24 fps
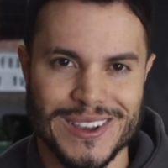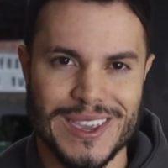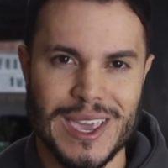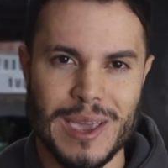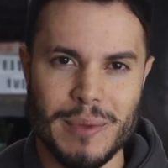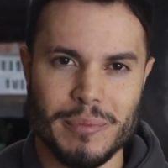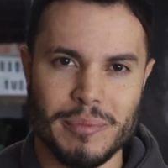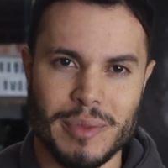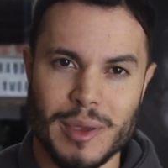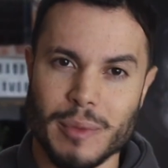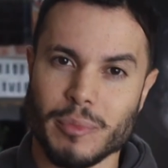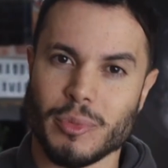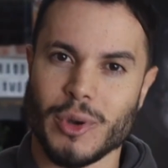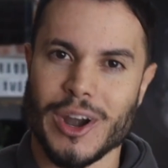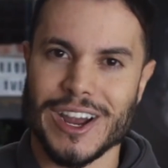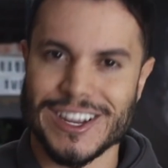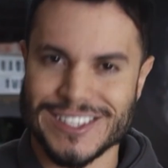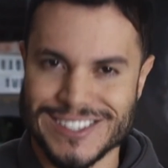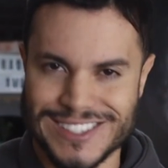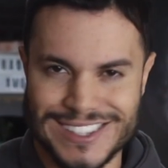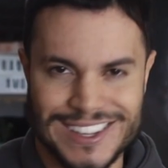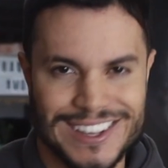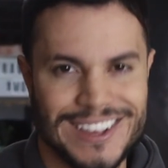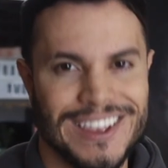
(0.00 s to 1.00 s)
keep
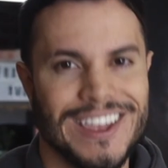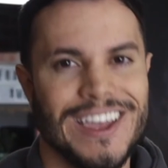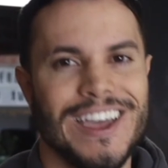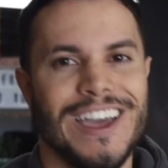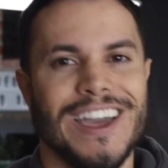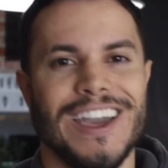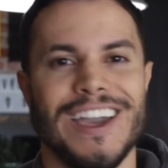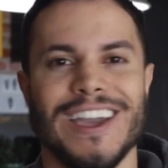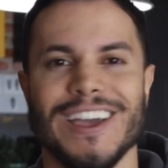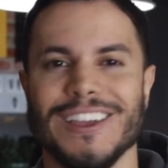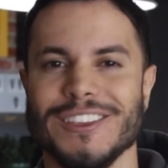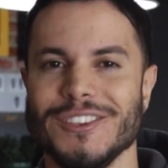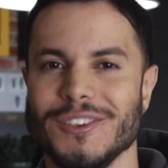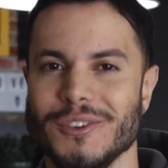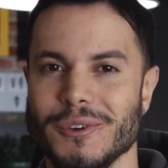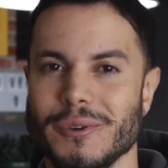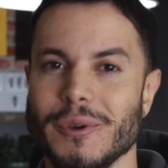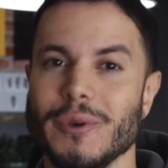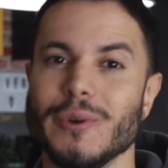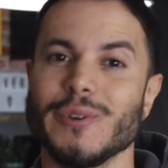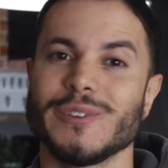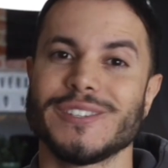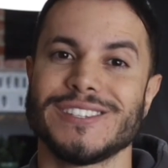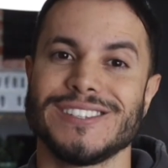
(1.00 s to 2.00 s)
practicing and you
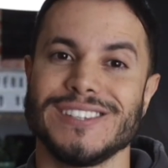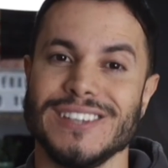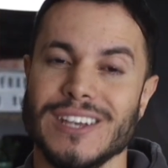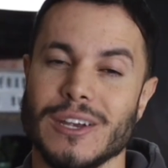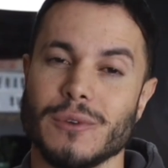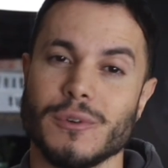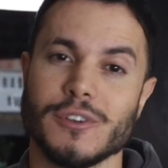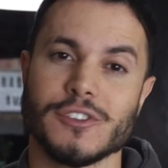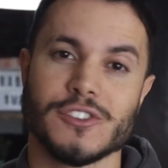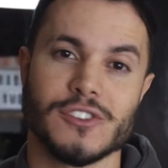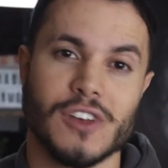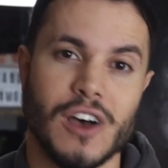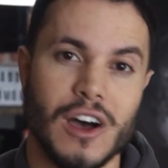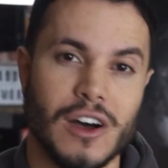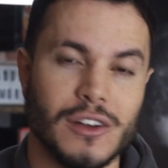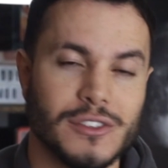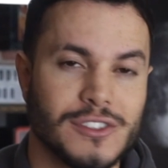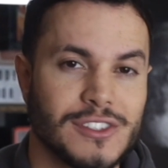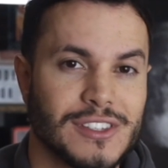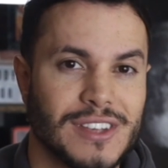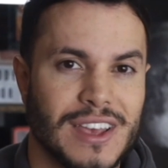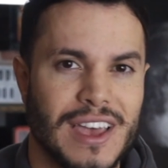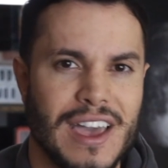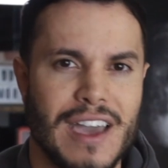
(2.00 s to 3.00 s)
will see
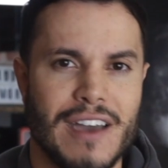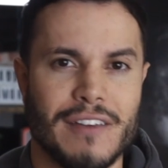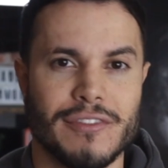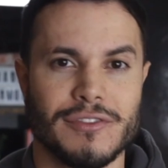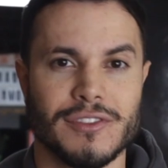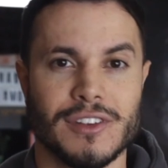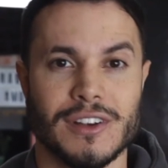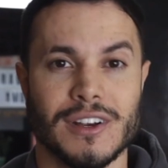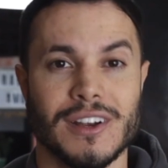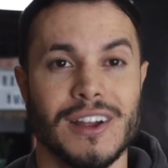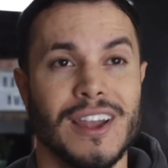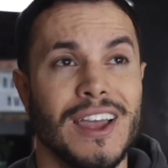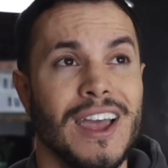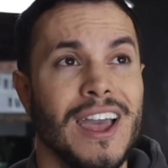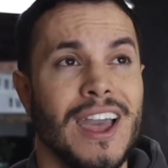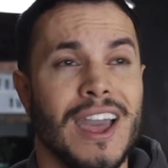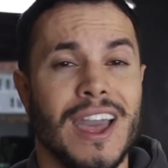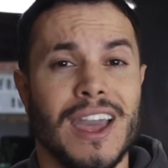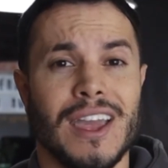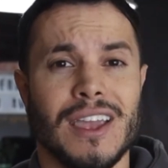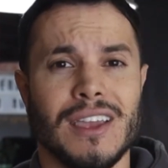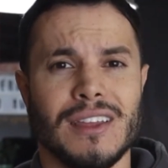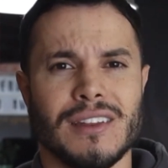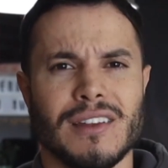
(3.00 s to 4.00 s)
results after
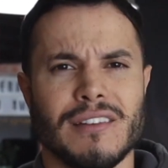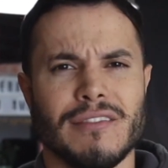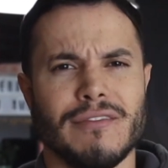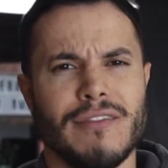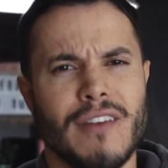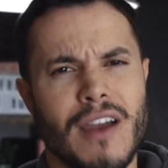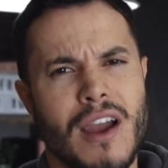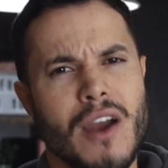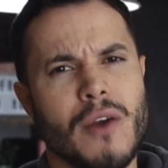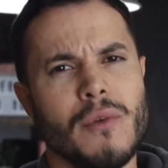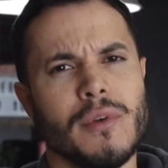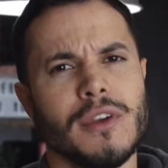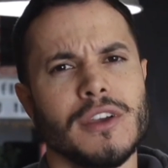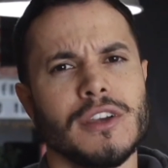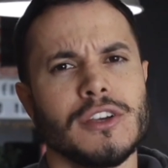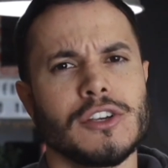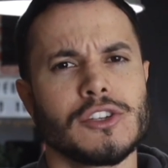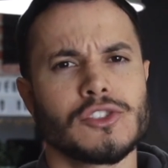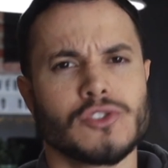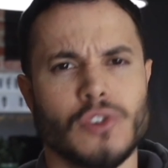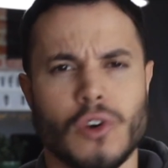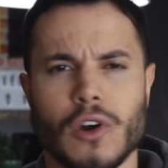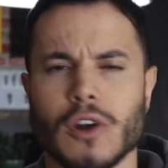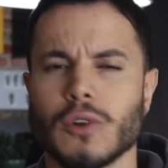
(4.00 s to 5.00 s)
in a very
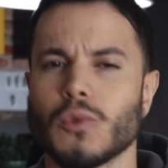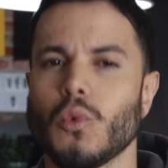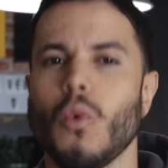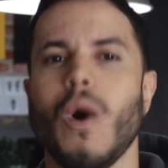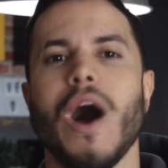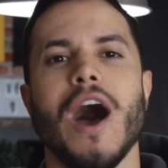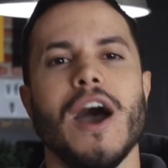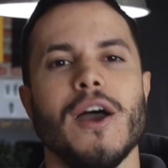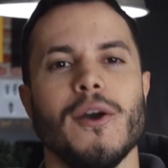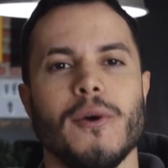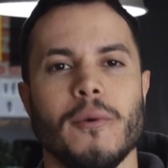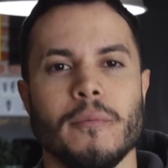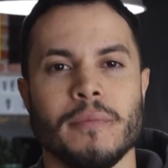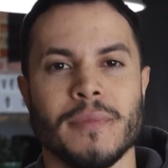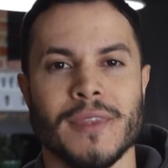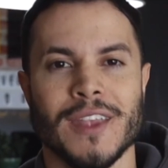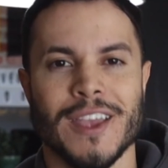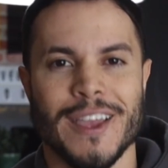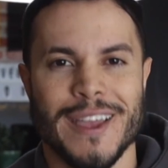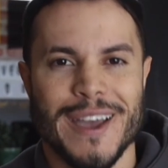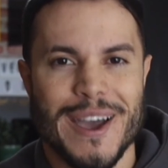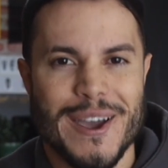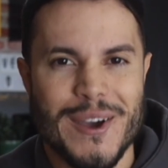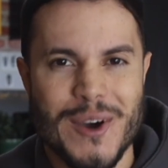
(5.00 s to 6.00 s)
short while.
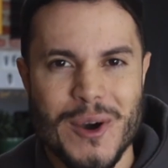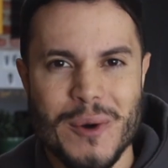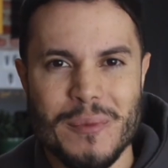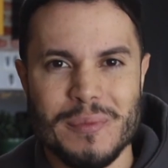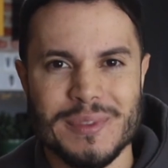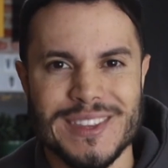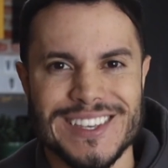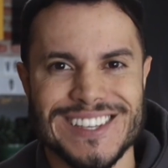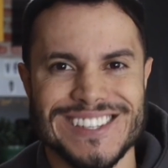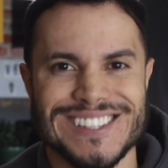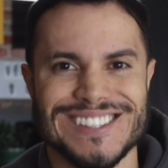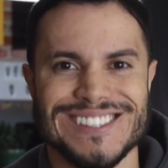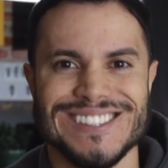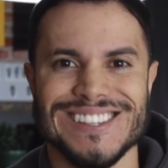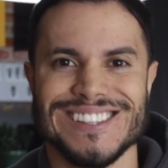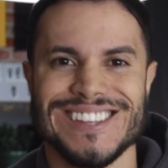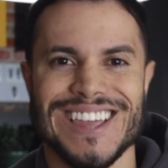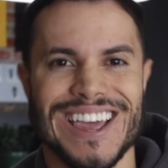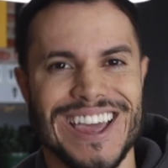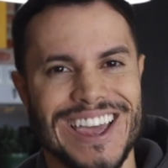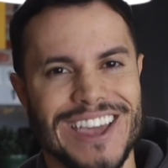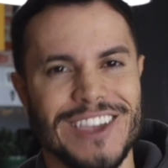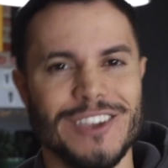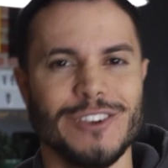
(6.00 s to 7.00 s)
I hope this
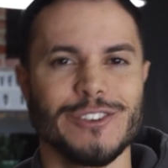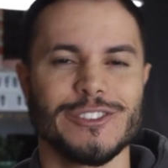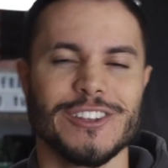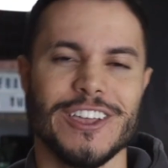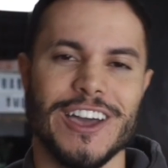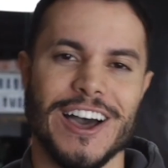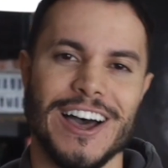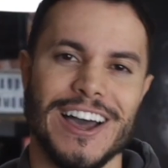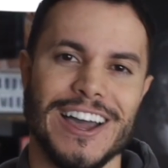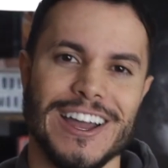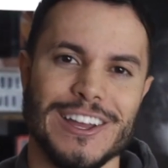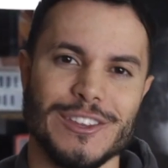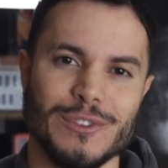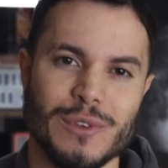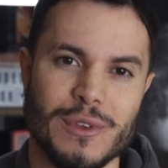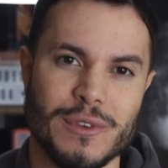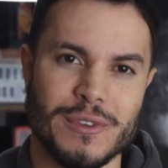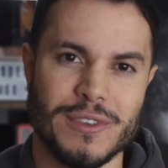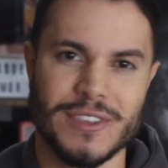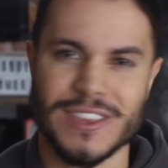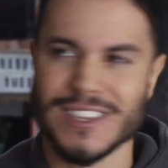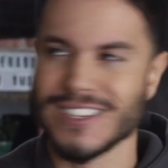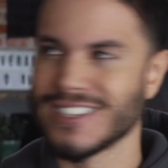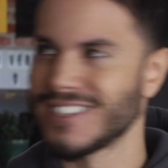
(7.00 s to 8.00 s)
detailed guide with
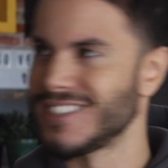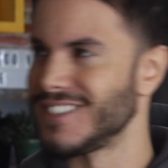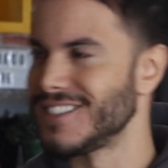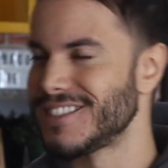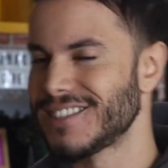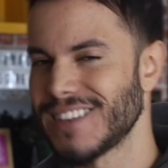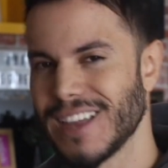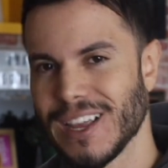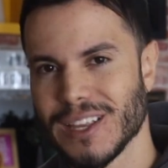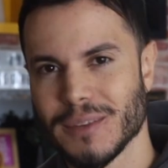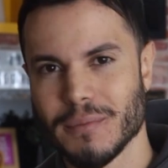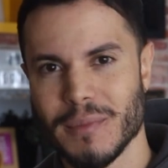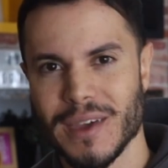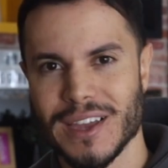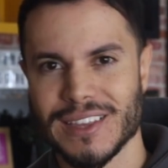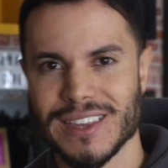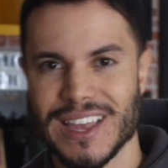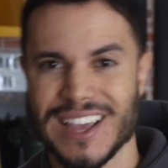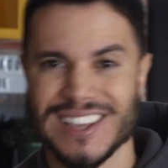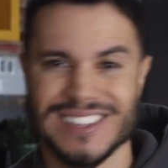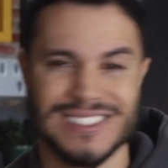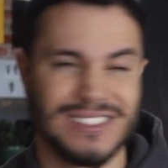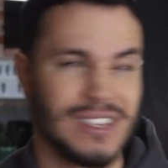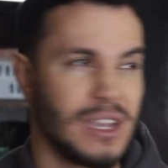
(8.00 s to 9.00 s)
thesis statement
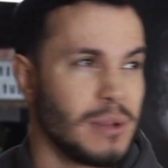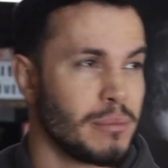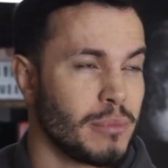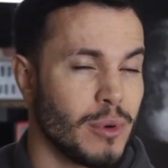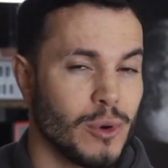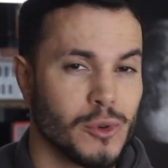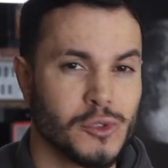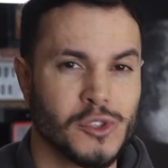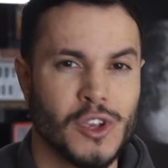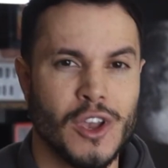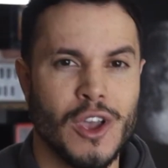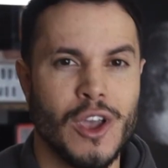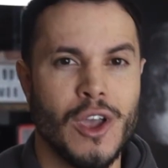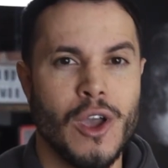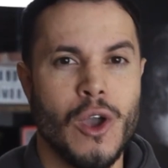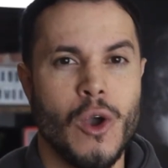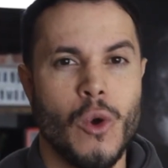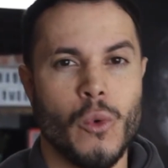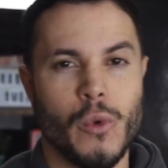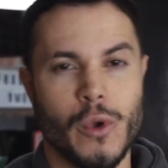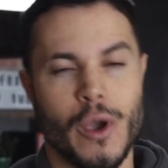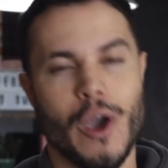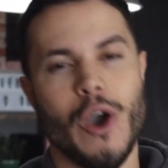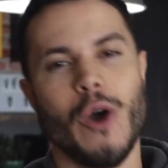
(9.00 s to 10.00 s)
examples
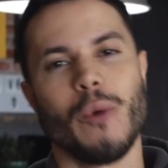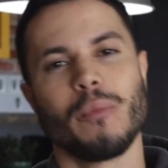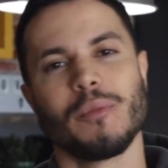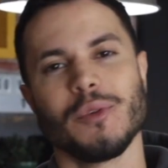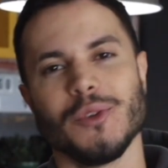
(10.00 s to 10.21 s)
will help